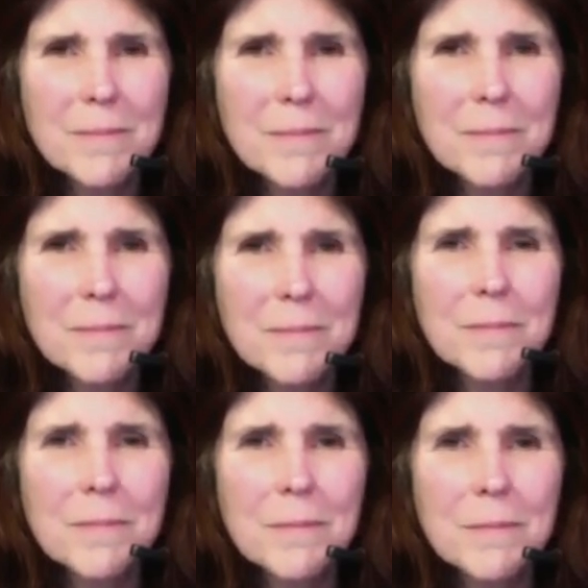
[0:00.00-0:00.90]

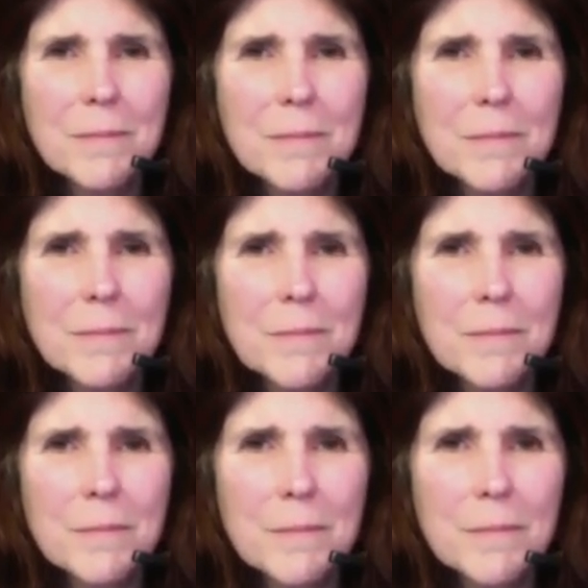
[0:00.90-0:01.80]

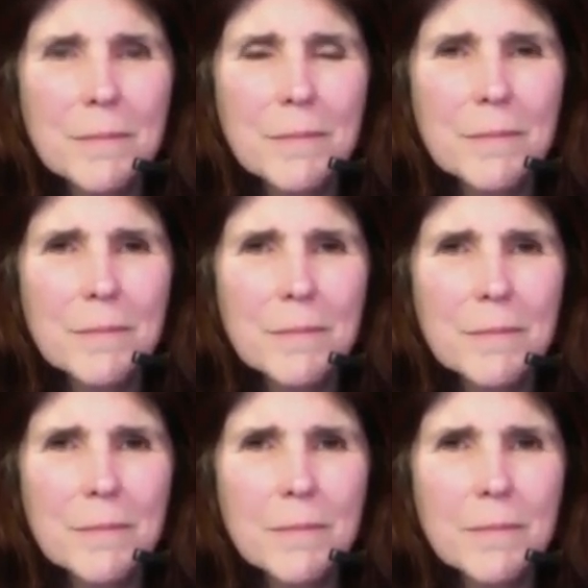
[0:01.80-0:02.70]

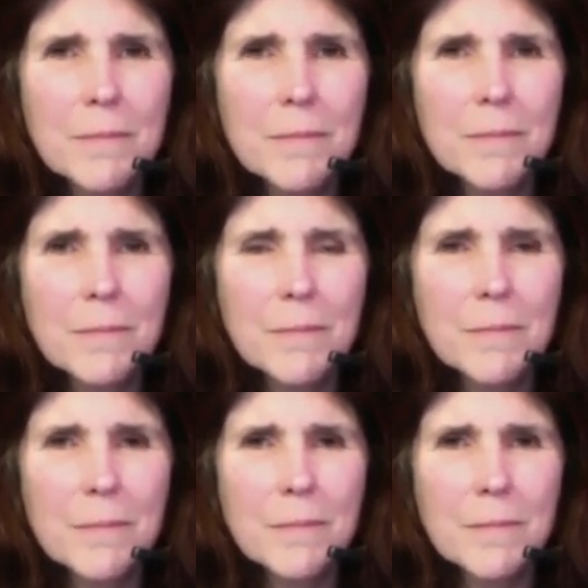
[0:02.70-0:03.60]

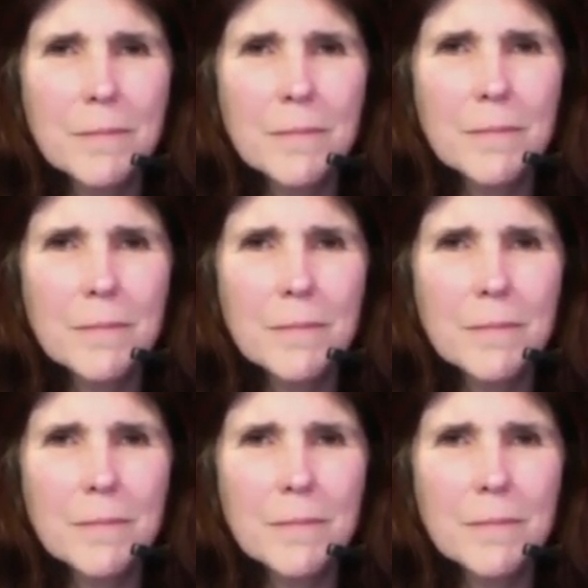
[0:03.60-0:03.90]
This person isn't speaking.